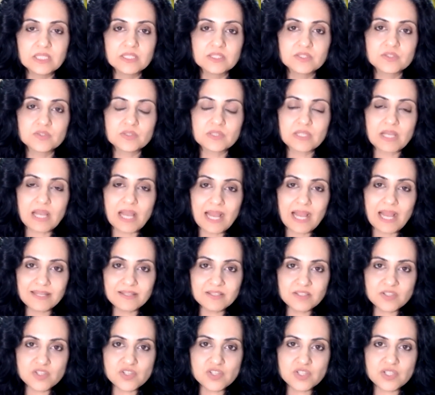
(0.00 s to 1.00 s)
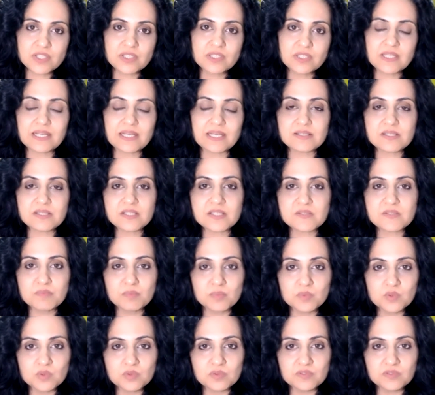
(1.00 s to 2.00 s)
So the energy that is
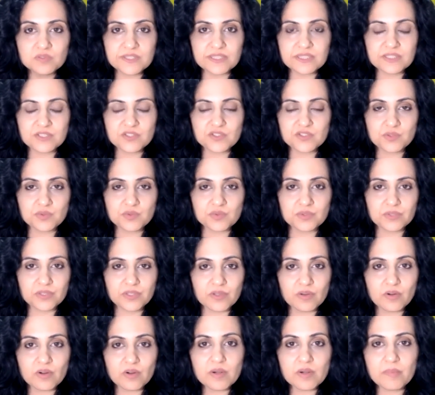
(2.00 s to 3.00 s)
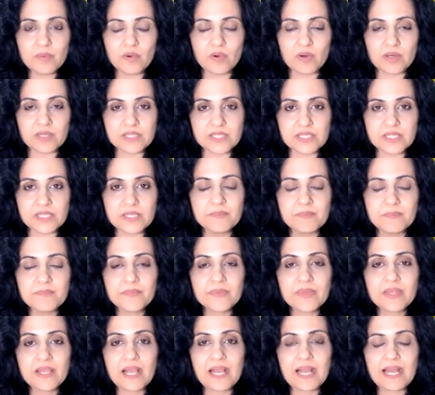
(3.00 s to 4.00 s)
moving through your body
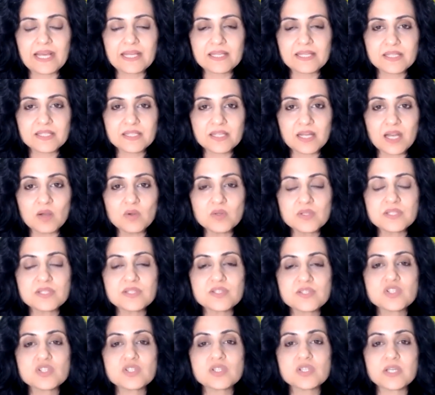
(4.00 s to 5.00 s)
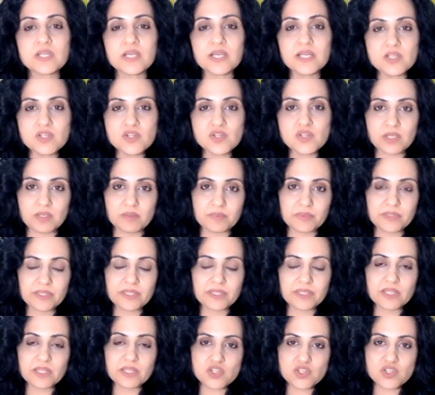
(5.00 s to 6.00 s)
and it, how it is changing,
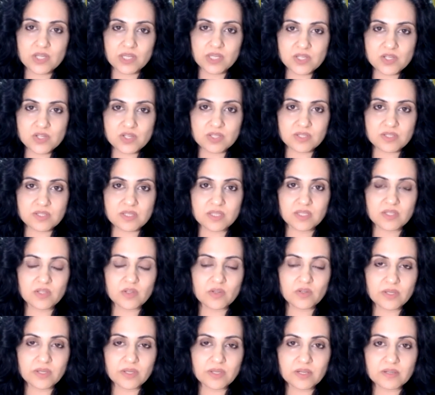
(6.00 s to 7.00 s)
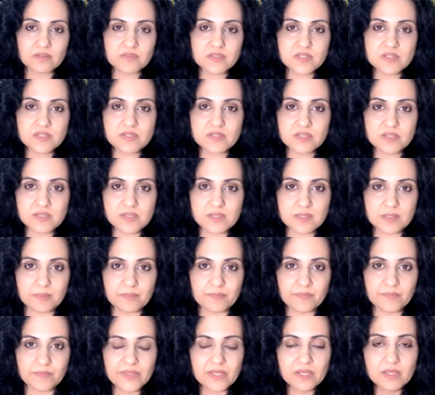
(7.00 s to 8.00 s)
bringing changes in your nervous
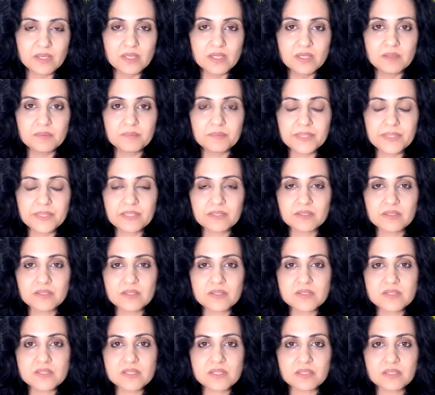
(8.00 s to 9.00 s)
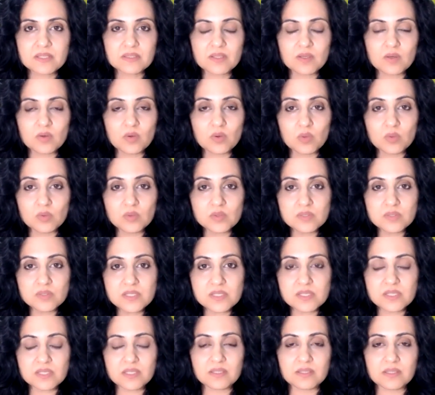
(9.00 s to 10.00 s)
system because the
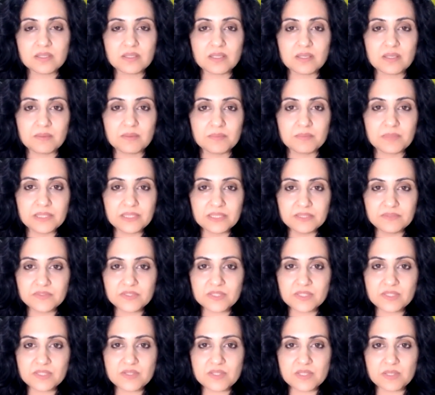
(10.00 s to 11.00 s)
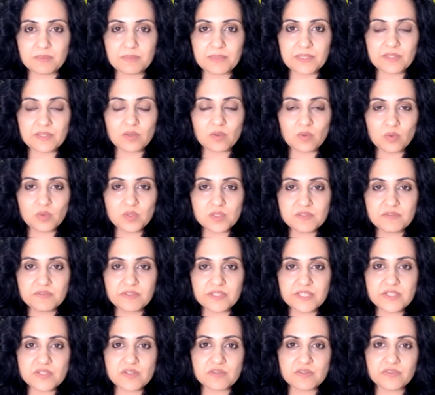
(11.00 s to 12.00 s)
old uh, belief system and the old
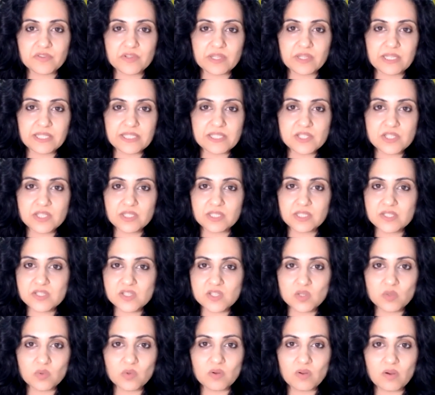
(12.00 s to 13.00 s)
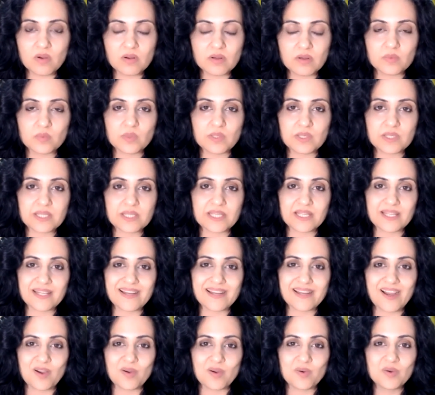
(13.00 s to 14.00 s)
ways of relating is no longer working
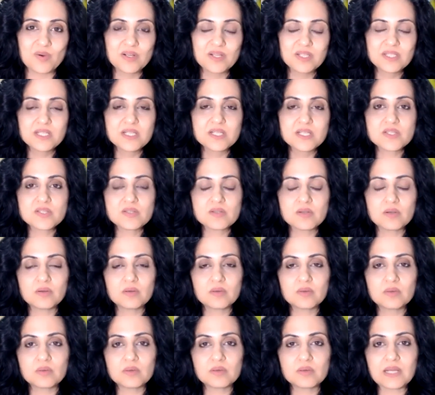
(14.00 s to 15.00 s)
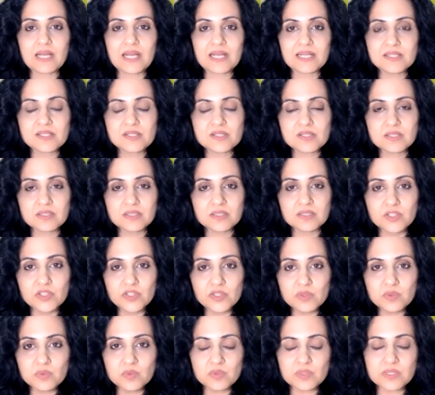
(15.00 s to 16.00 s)
now. So, and
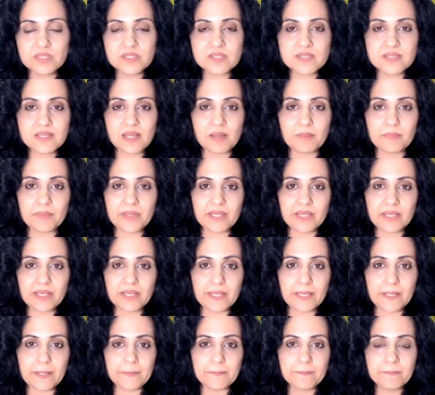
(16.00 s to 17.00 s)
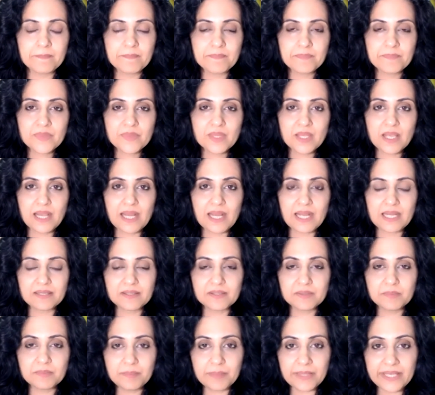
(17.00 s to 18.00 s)
new is coming in, and
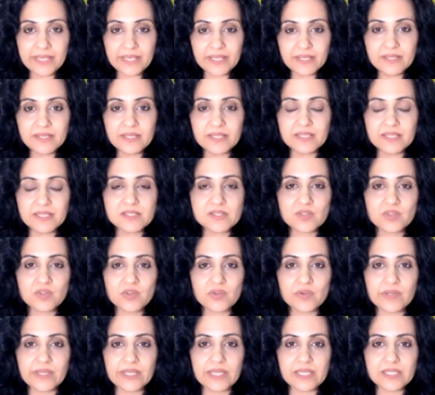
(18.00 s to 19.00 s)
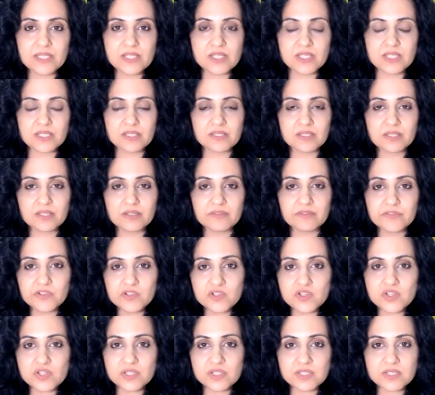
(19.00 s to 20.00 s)
the pain is created, the
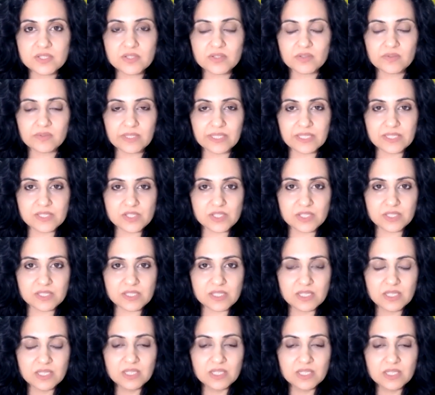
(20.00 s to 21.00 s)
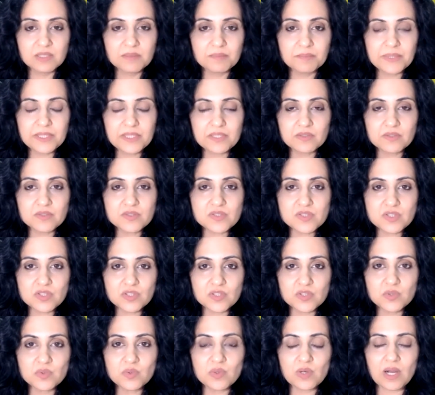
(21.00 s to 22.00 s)
confusion is created because
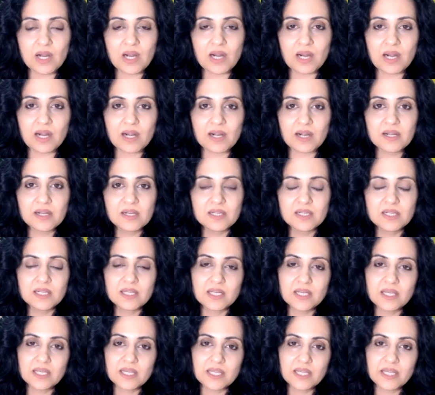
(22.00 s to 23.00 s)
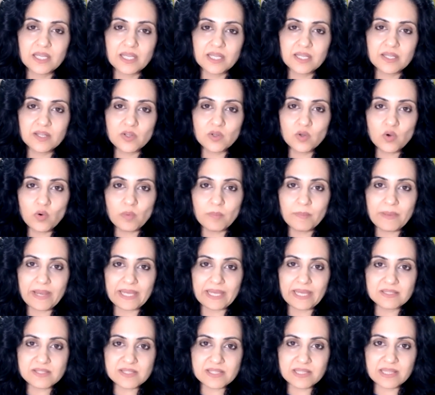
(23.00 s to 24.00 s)
you are in no
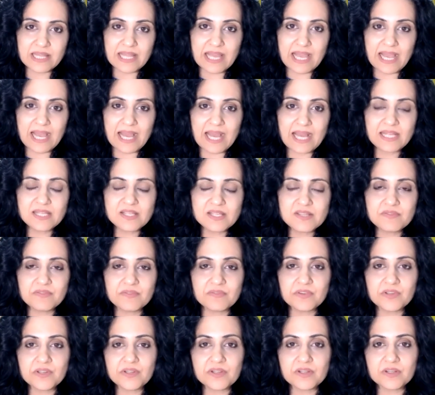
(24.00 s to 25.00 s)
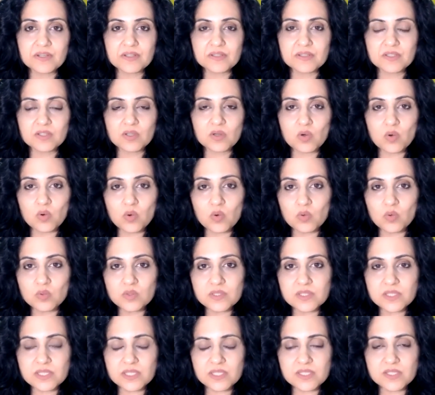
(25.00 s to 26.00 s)
man's land where the
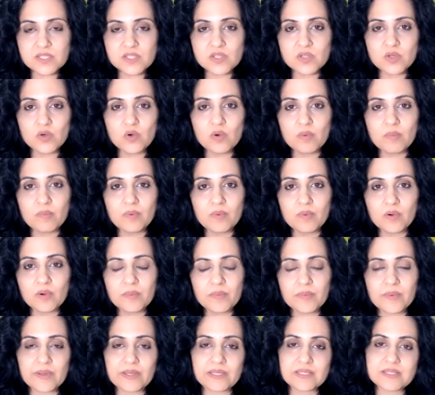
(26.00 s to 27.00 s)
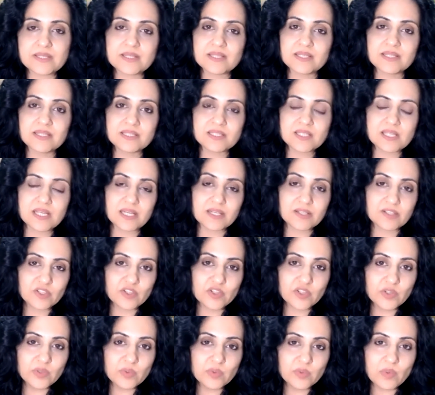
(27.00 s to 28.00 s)
old is no more present and the
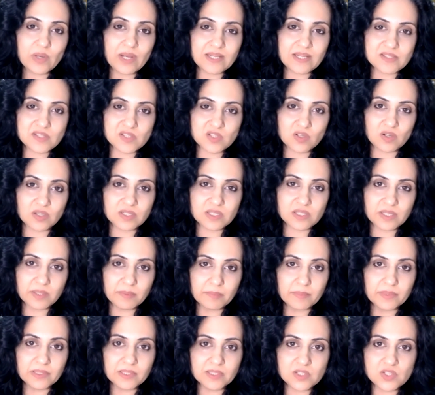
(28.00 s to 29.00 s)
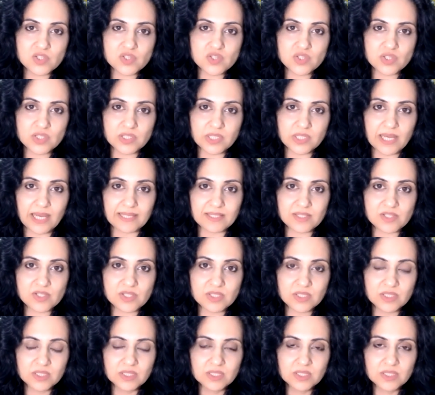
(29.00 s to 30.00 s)
new has not emerged yet.
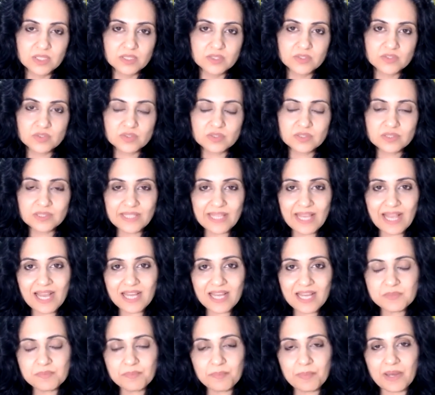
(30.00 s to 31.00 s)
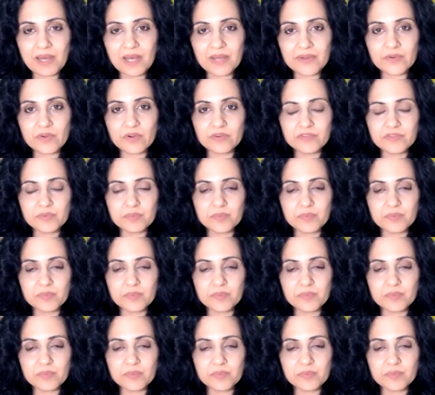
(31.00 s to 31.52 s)
So that part of your